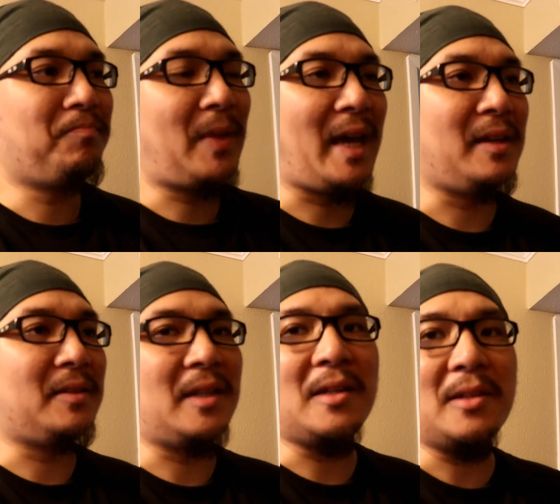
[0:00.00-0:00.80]
Kind of
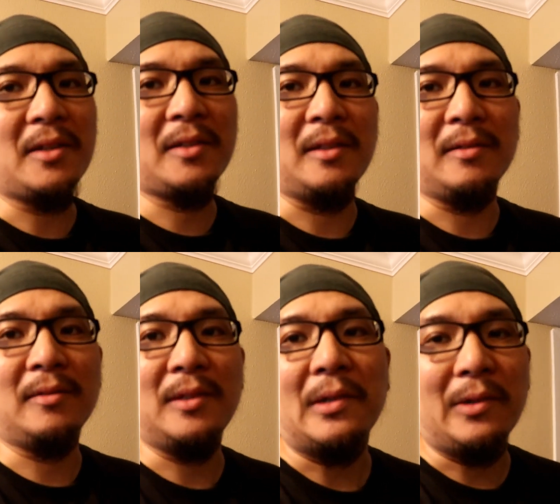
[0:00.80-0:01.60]
tedious
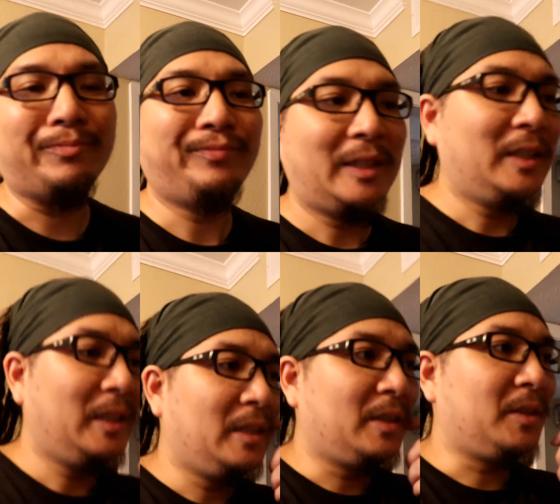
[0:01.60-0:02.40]
and, you know,
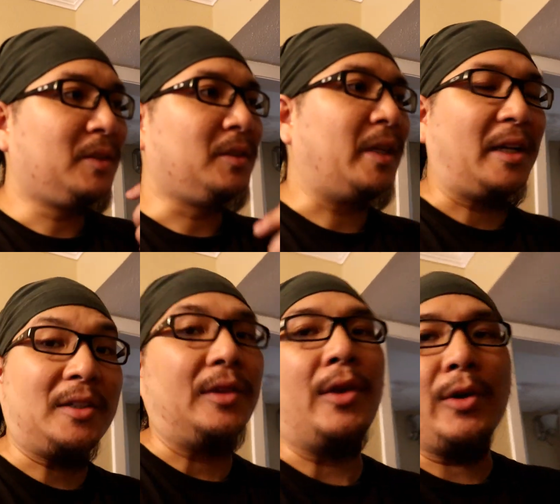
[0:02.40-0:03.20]
you gotta
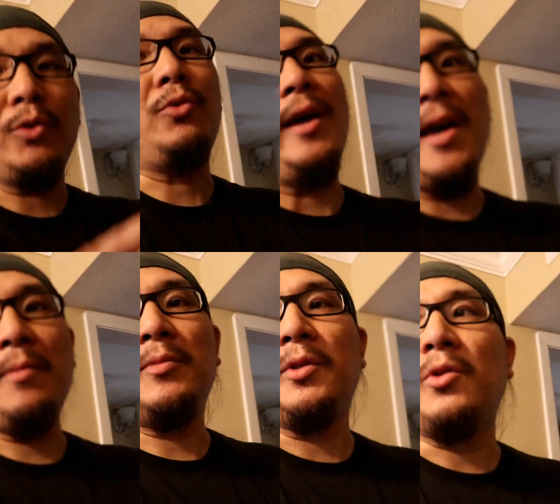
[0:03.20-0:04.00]
sit there and
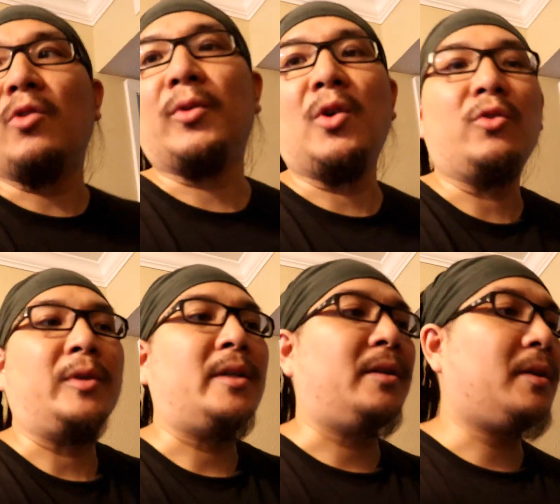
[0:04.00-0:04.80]
wrap, you know, over and over
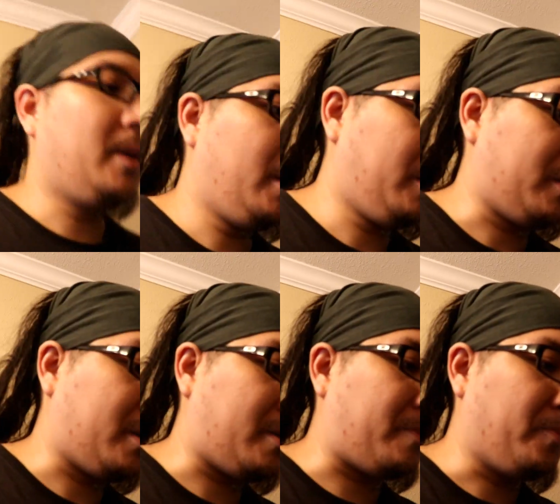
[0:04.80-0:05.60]
again.
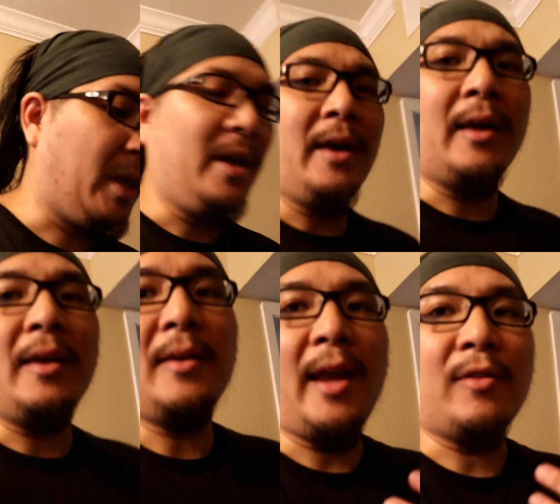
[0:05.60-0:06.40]
Um,
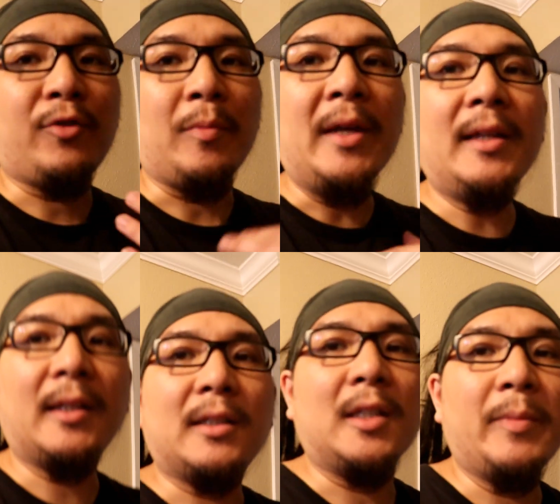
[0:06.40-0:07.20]
and for me,
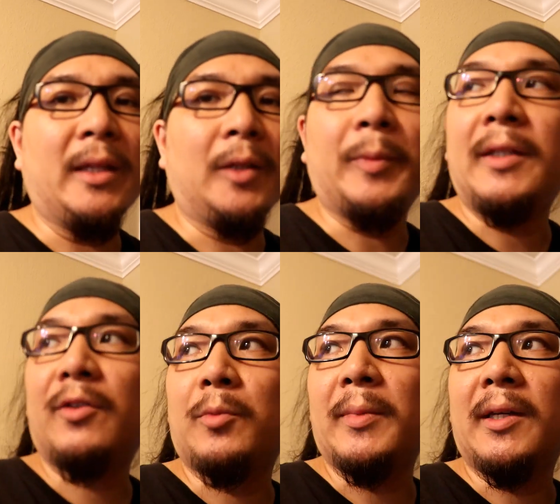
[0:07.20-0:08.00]
this is gonna be a little bit
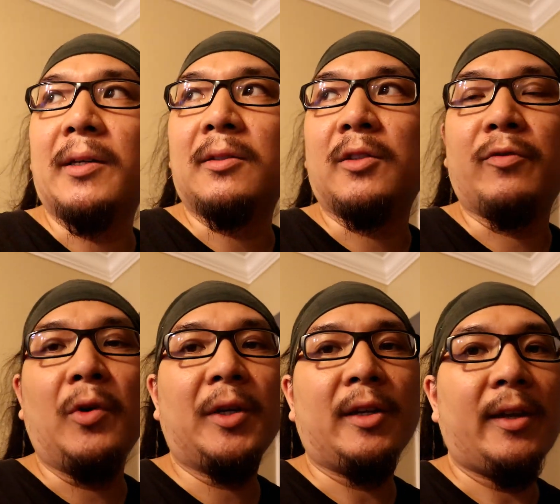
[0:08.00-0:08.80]
different because the
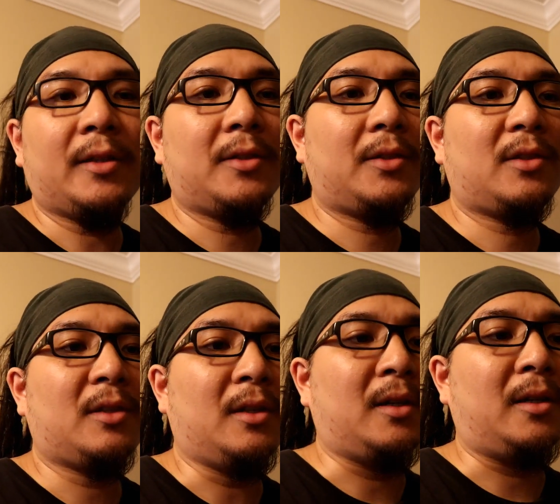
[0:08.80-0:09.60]
Vulcan
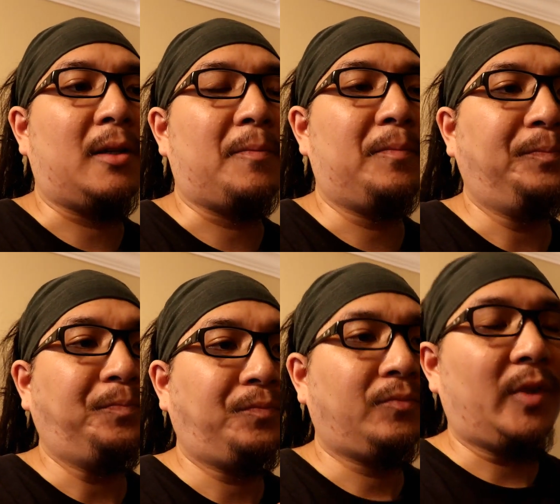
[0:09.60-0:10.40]
S,
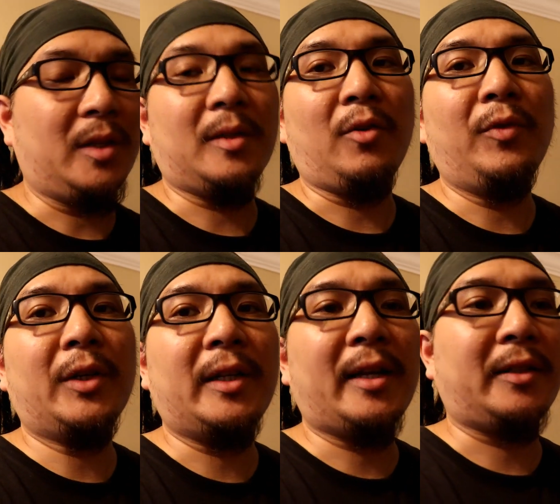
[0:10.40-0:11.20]
because uh, the
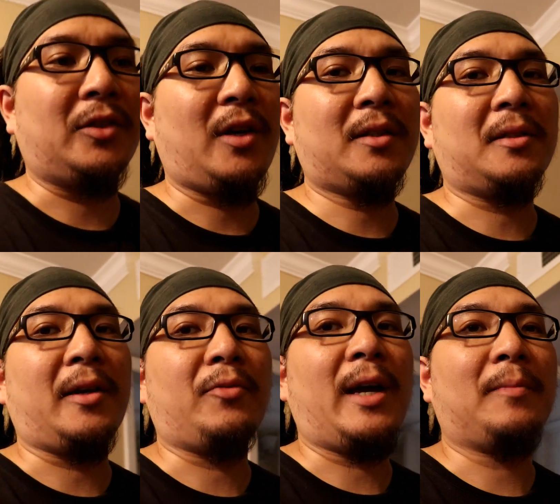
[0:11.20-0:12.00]
Vulcan S exhaust that
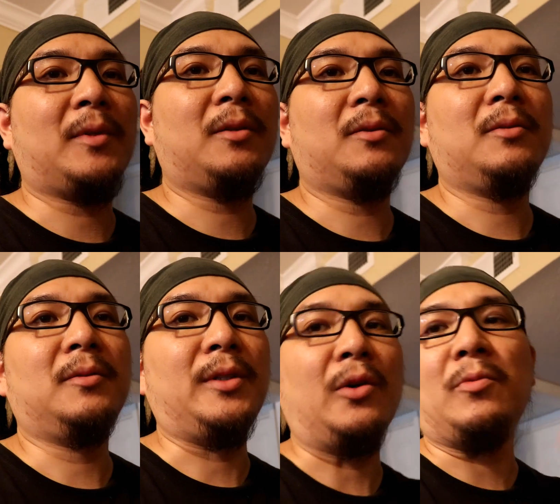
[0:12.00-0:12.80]
I wrapped,
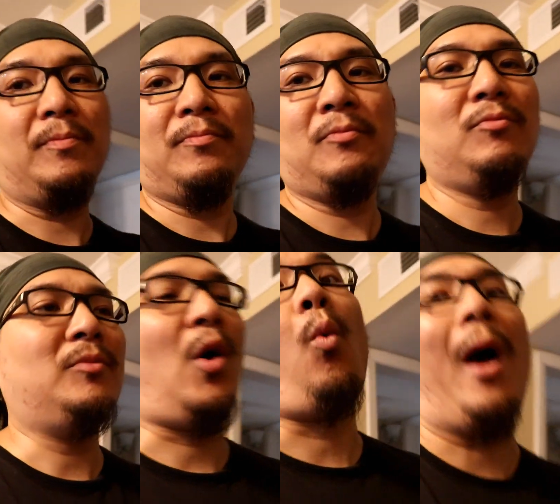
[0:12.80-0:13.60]
you know,
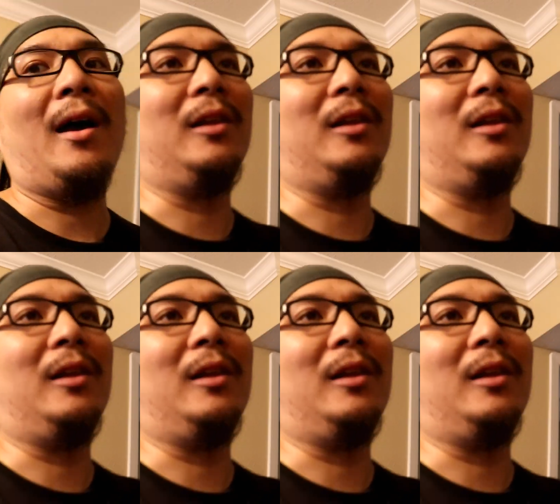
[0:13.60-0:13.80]
a, while,